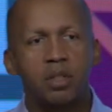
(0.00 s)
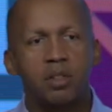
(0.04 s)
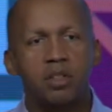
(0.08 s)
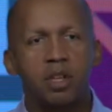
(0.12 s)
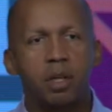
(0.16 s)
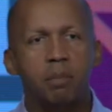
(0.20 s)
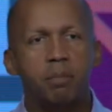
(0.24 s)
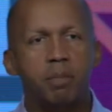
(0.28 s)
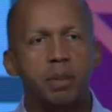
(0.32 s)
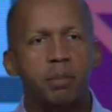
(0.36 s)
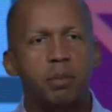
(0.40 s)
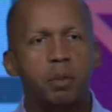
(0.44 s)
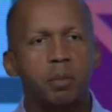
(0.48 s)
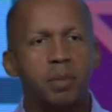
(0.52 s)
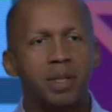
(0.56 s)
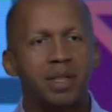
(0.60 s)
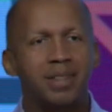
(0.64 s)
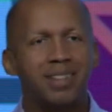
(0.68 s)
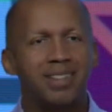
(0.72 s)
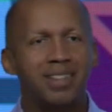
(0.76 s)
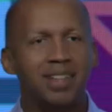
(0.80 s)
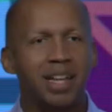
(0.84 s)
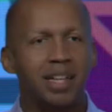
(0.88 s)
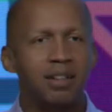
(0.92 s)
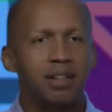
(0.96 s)
and some people have been
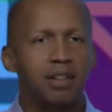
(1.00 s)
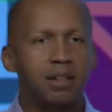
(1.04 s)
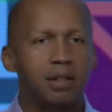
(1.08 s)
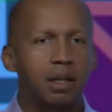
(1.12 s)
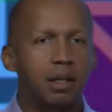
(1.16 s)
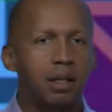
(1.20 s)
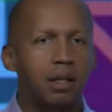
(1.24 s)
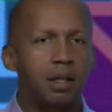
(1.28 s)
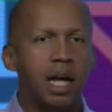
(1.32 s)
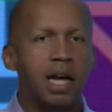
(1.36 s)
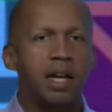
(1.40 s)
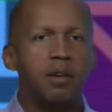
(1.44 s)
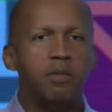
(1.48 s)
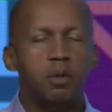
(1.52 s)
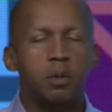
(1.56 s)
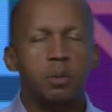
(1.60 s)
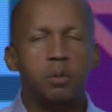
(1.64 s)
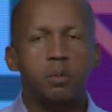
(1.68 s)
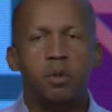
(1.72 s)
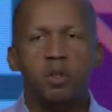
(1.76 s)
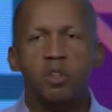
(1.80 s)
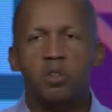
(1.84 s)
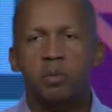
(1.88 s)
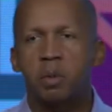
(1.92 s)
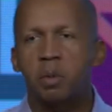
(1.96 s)
sentenced to life
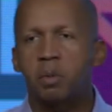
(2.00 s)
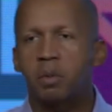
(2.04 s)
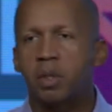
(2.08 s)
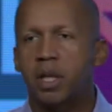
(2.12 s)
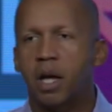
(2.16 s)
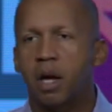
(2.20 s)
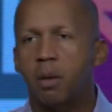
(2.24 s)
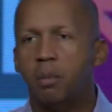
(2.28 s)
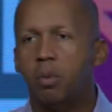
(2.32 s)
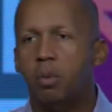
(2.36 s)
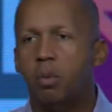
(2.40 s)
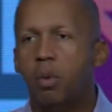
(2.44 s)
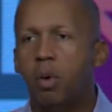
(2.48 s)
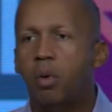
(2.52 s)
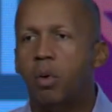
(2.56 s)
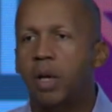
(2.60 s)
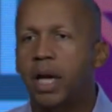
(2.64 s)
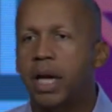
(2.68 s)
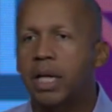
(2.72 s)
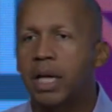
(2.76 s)
imprisonment without parole.